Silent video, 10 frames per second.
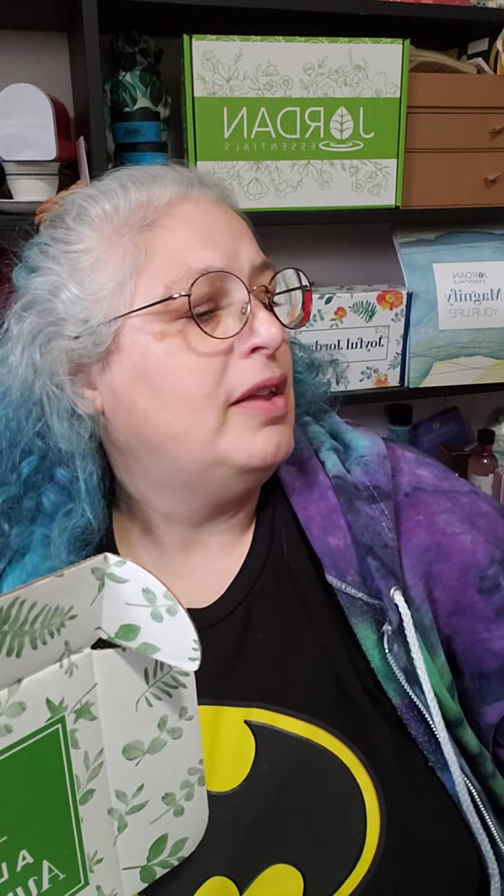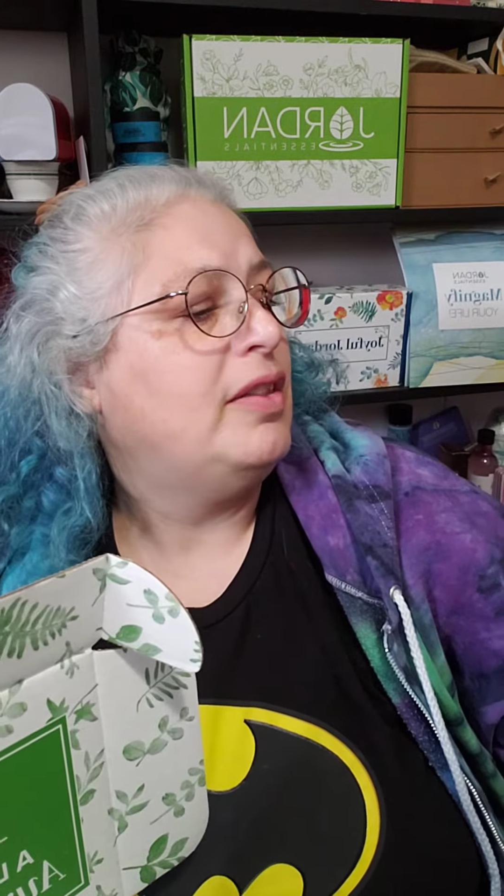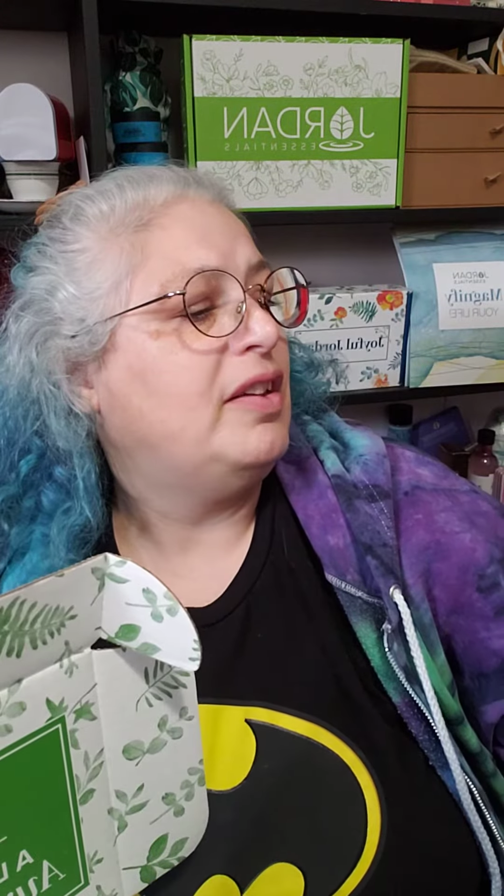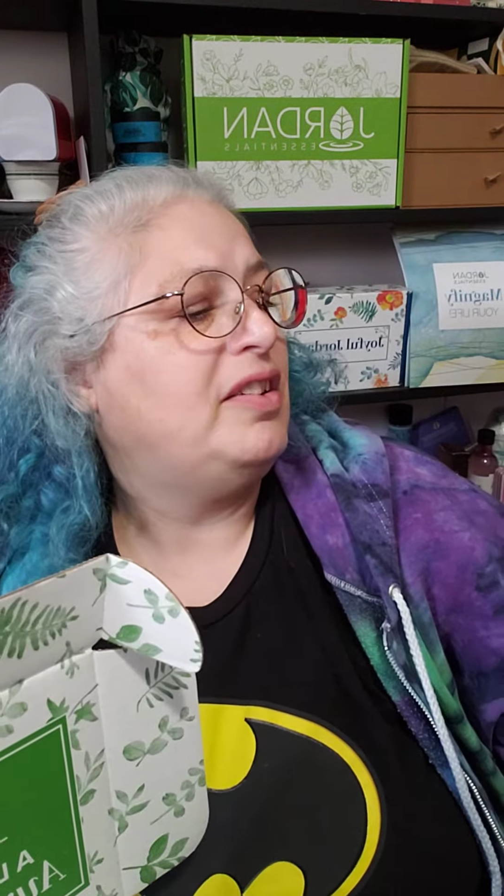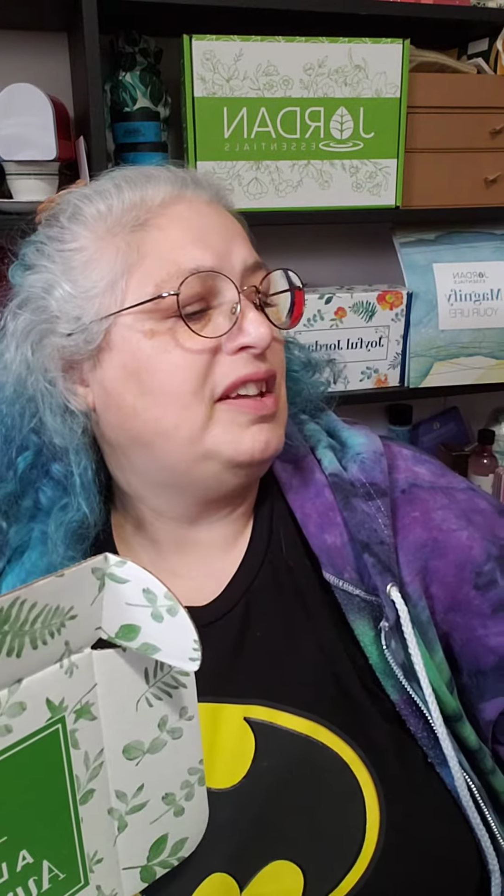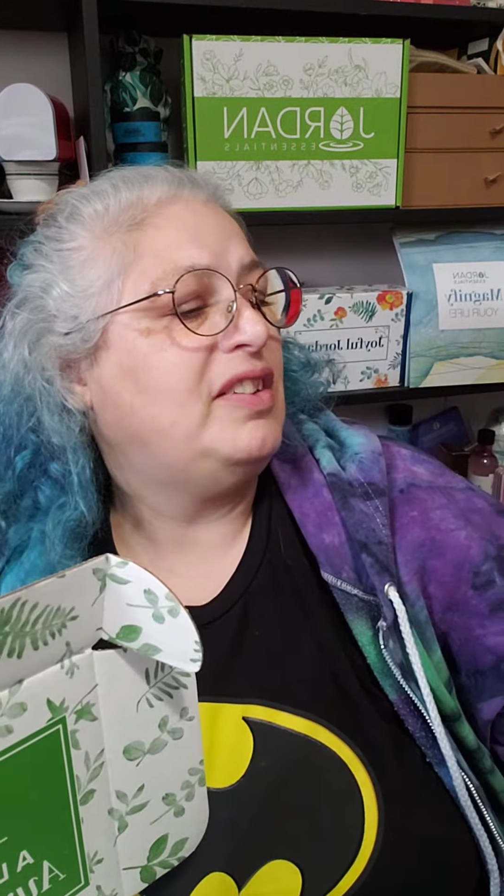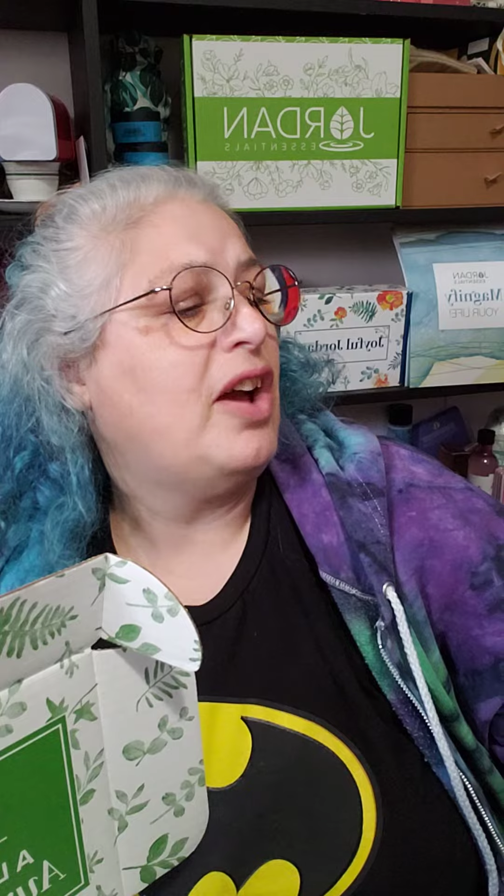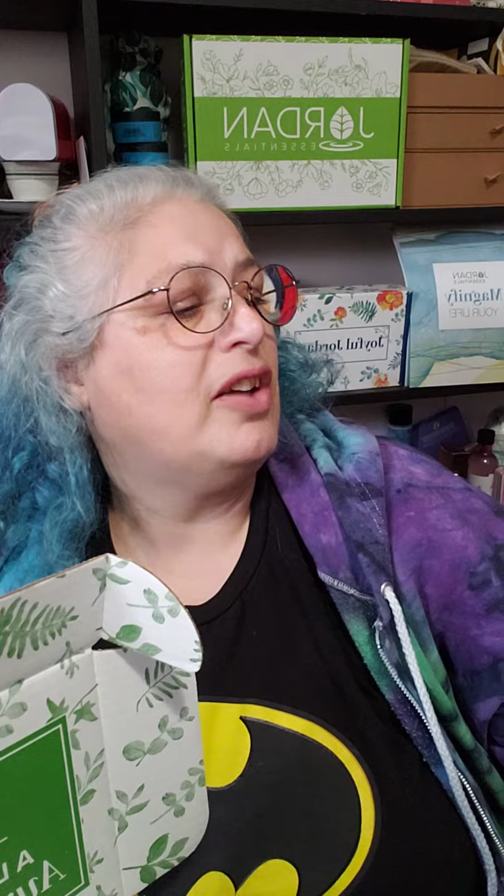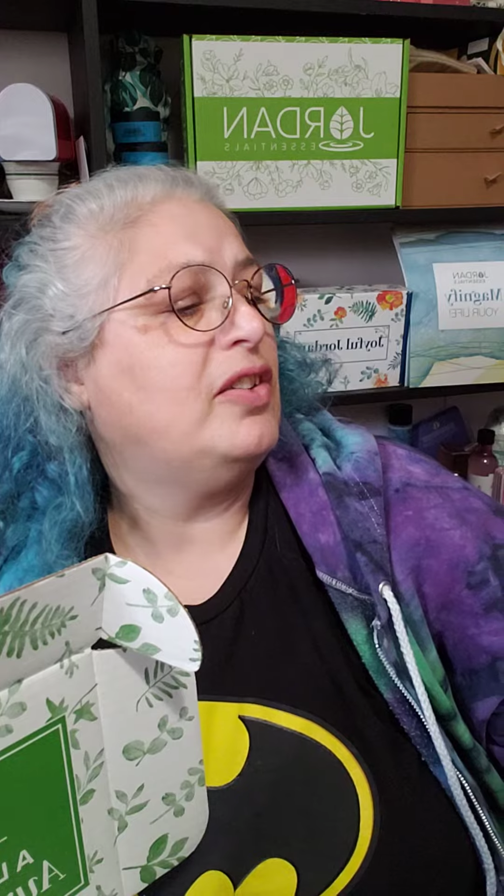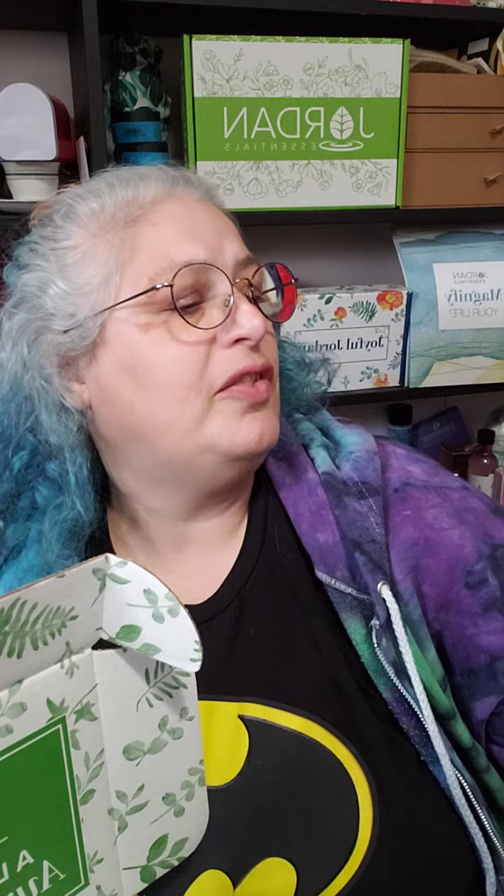the
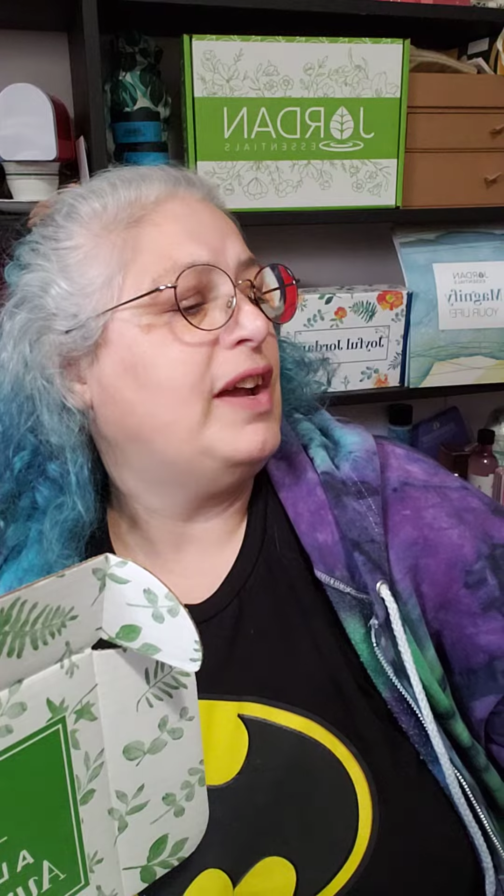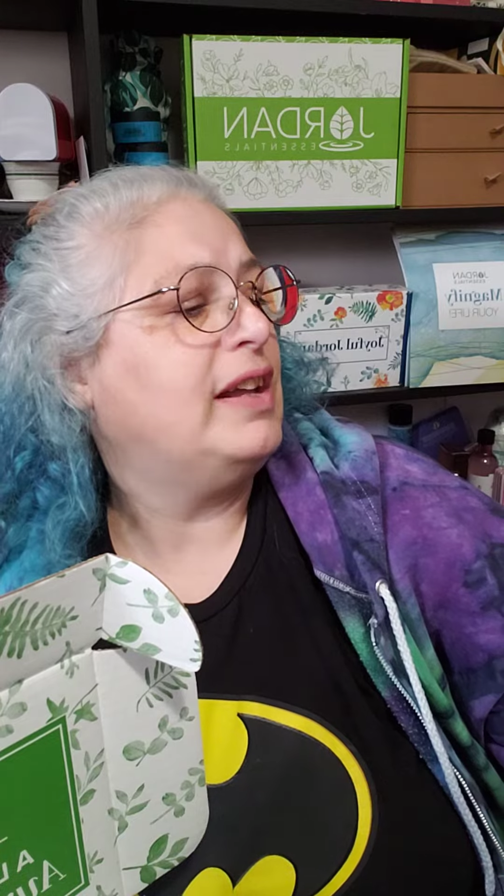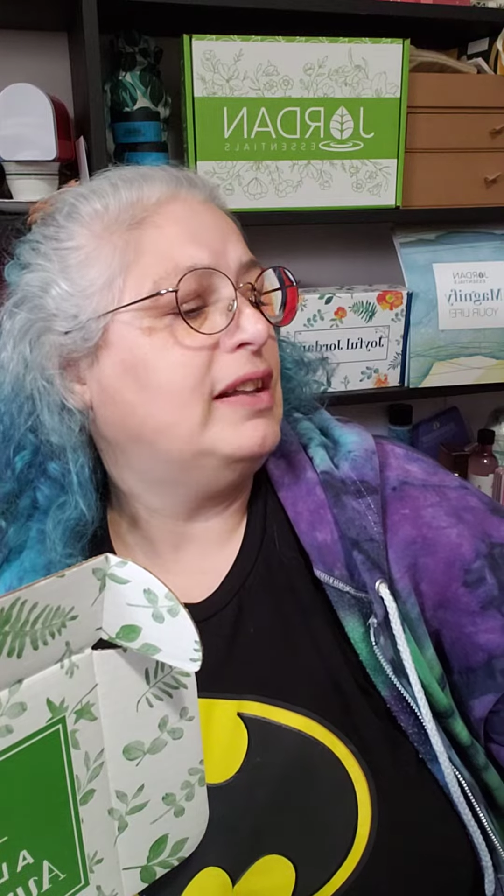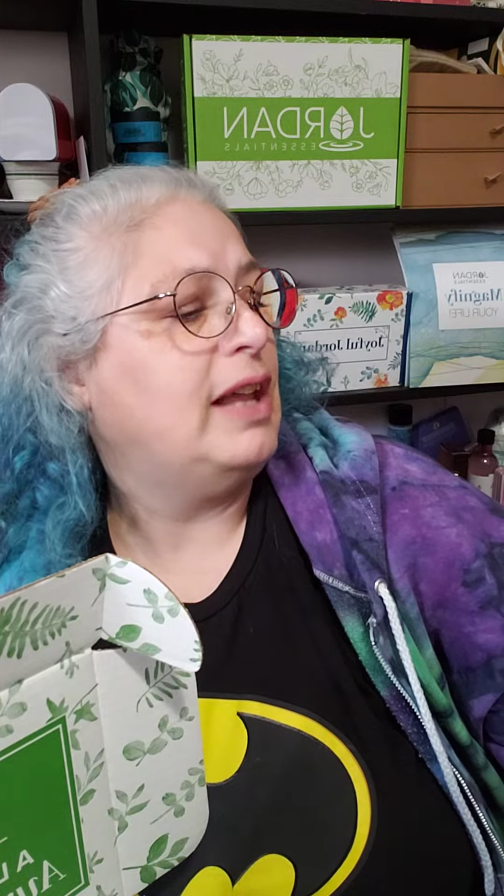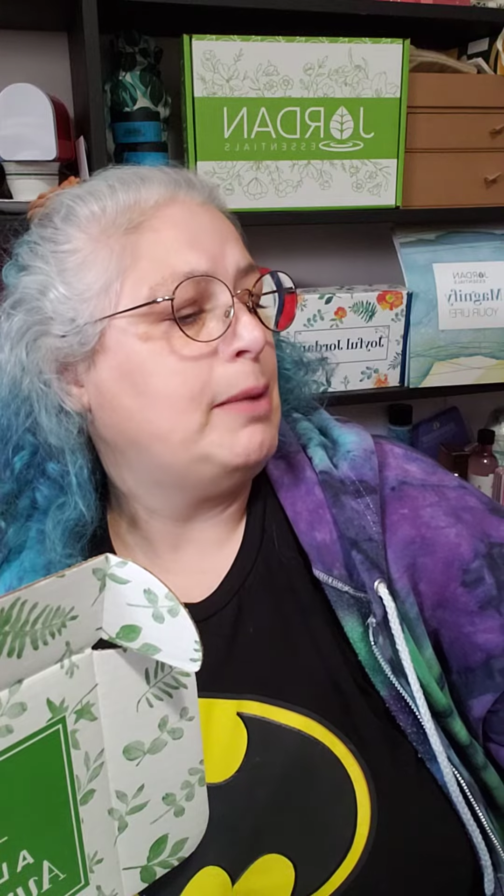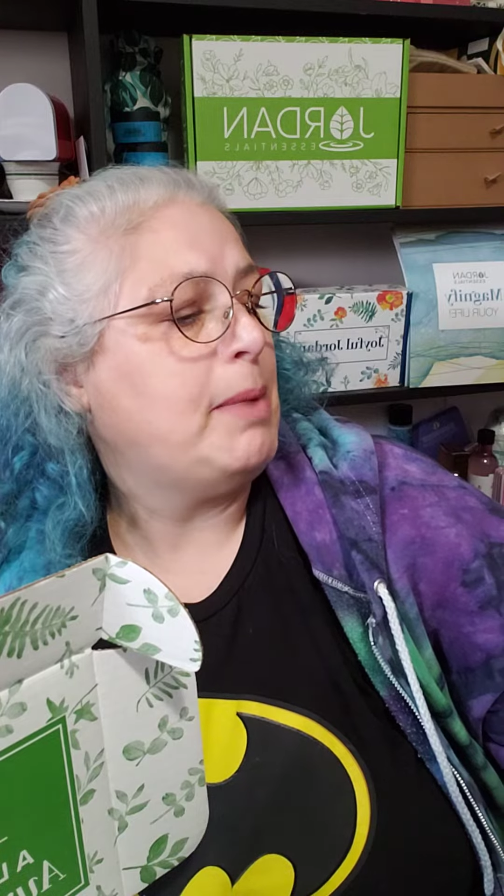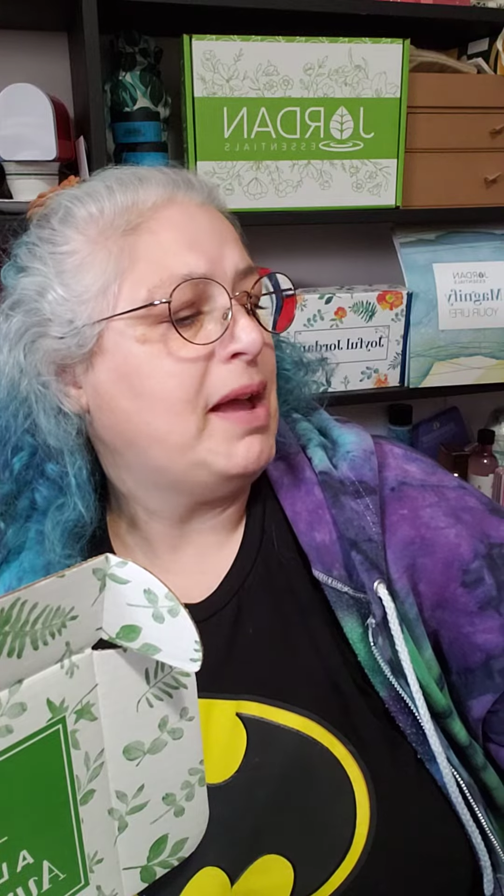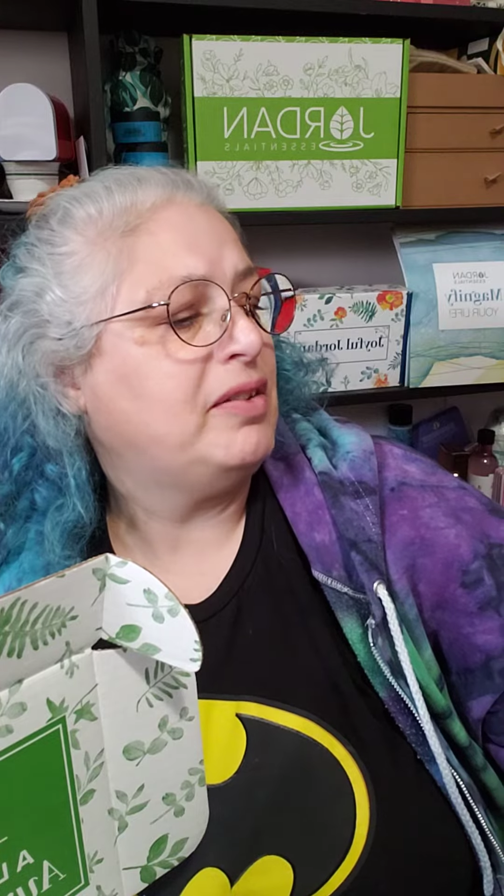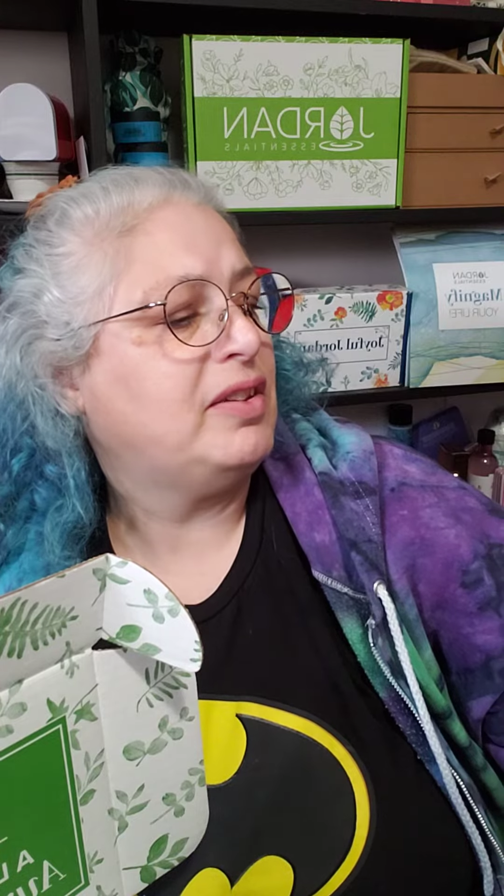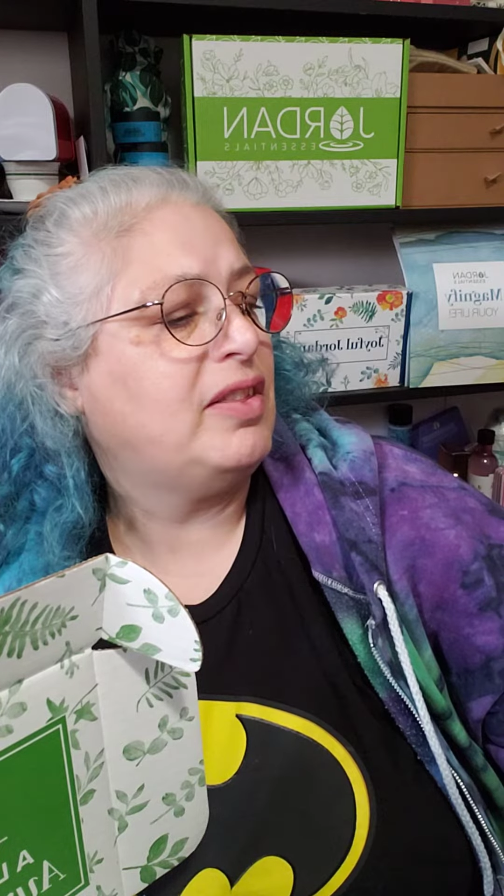detoxifying clay
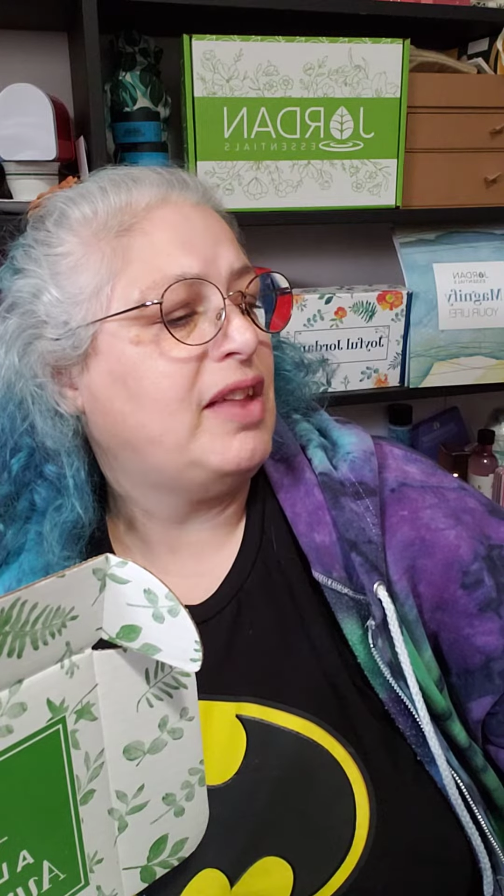mask,